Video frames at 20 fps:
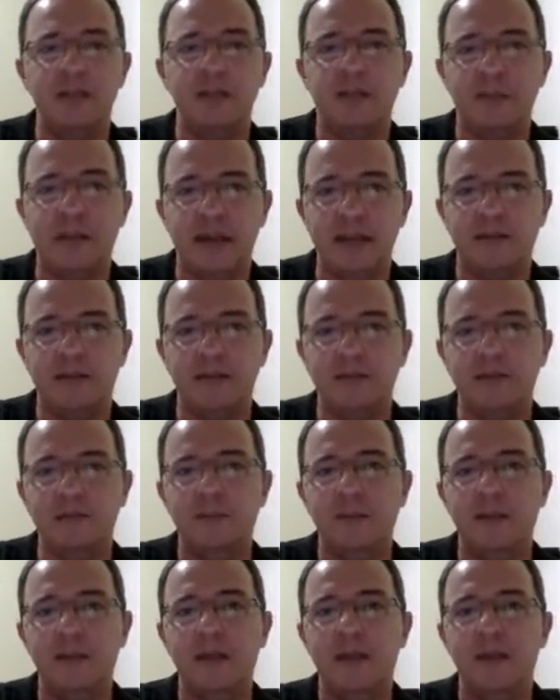method,
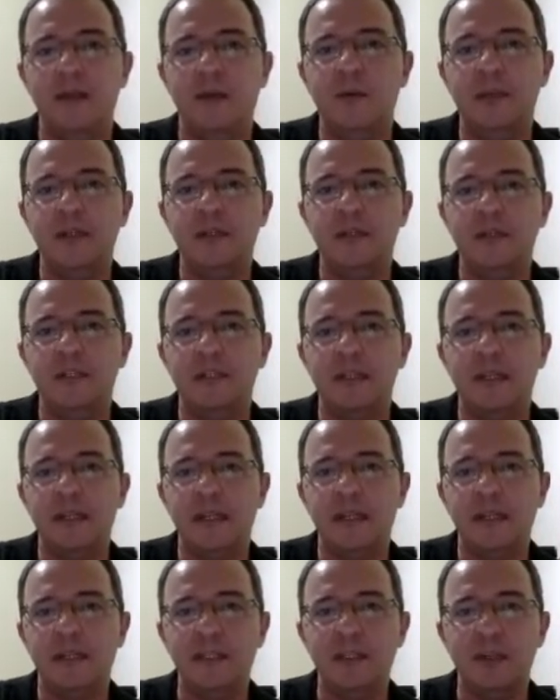which is
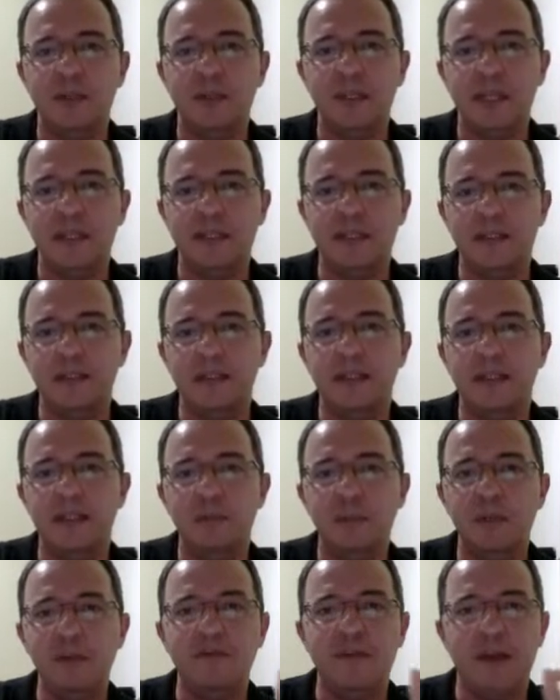denominated the
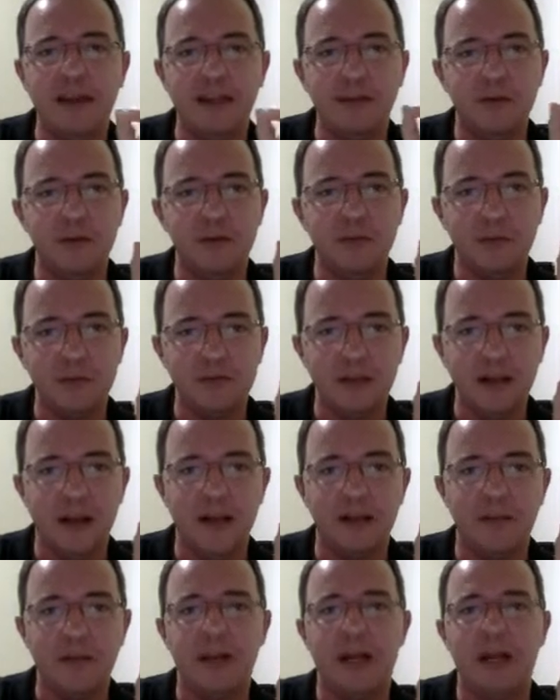spin vector Monte
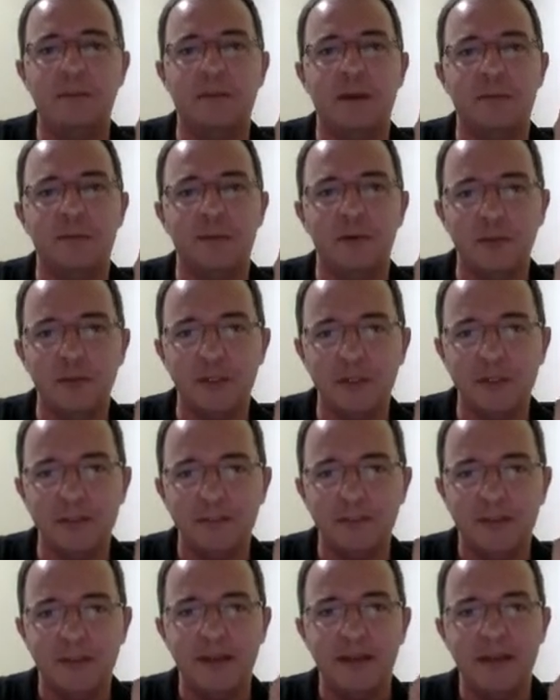Carlo approach.
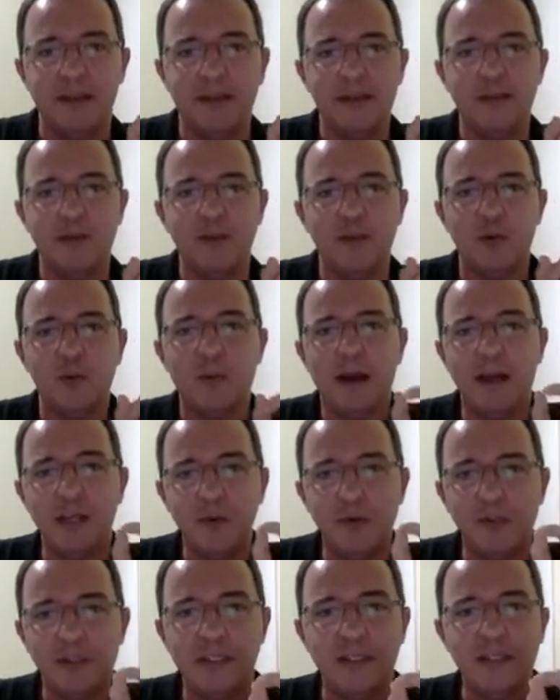So by
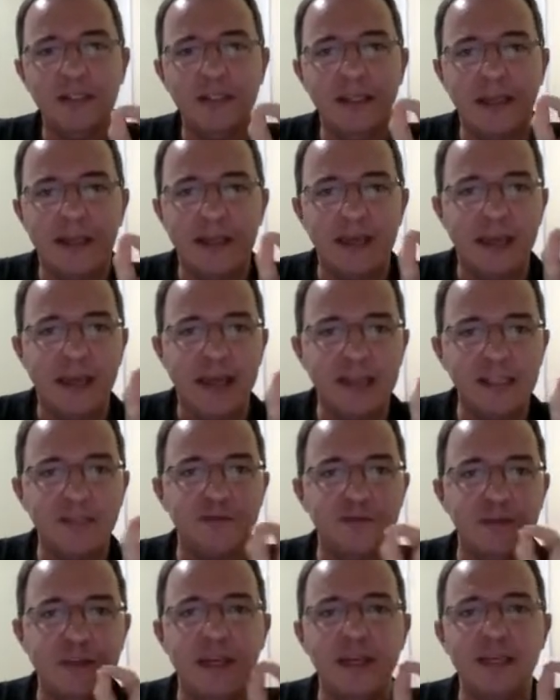using
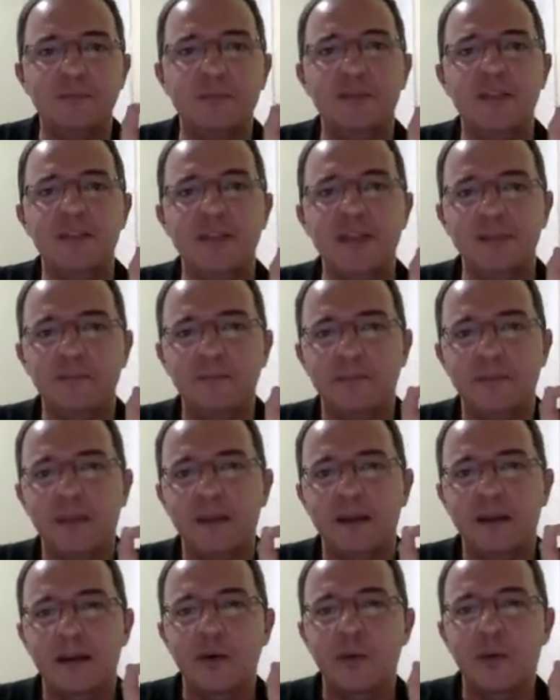SVMC,
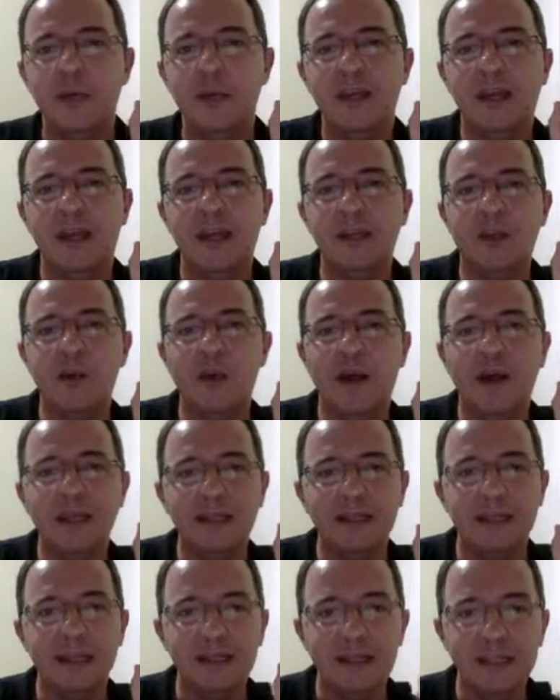we can
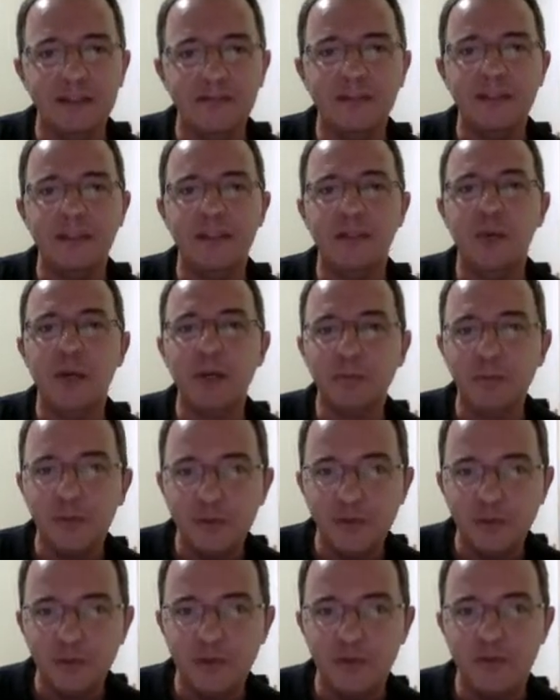qualitatively
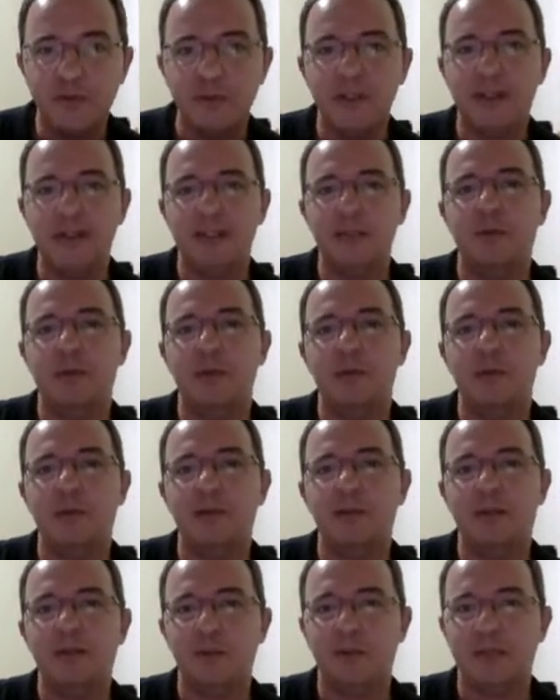reproduce the
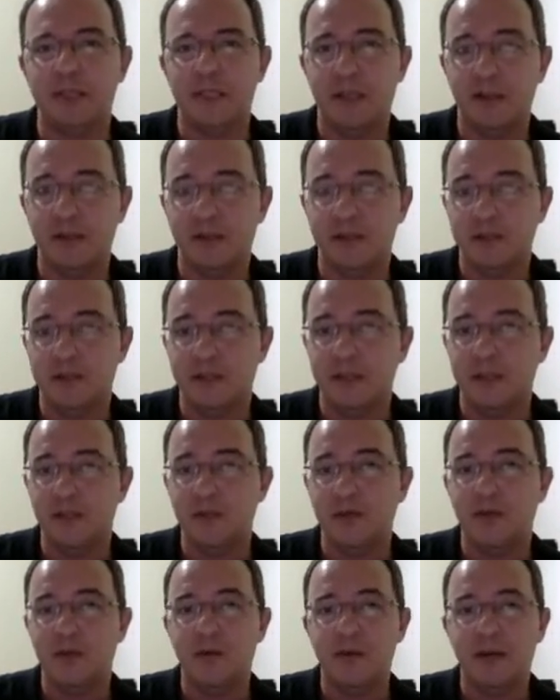experimental results.
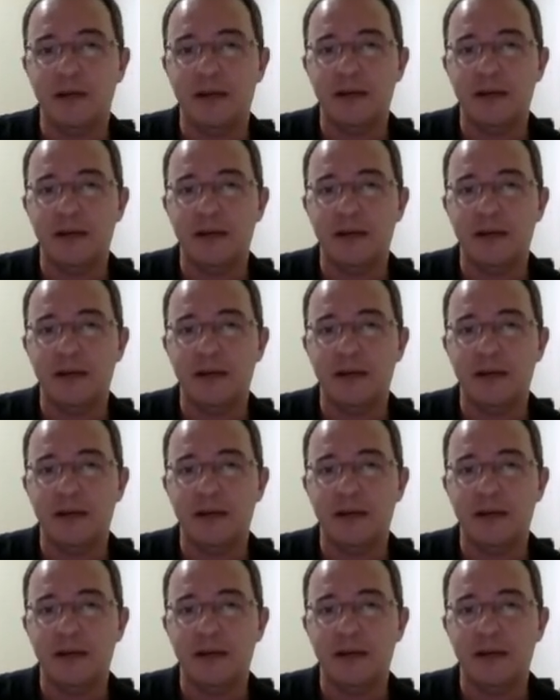So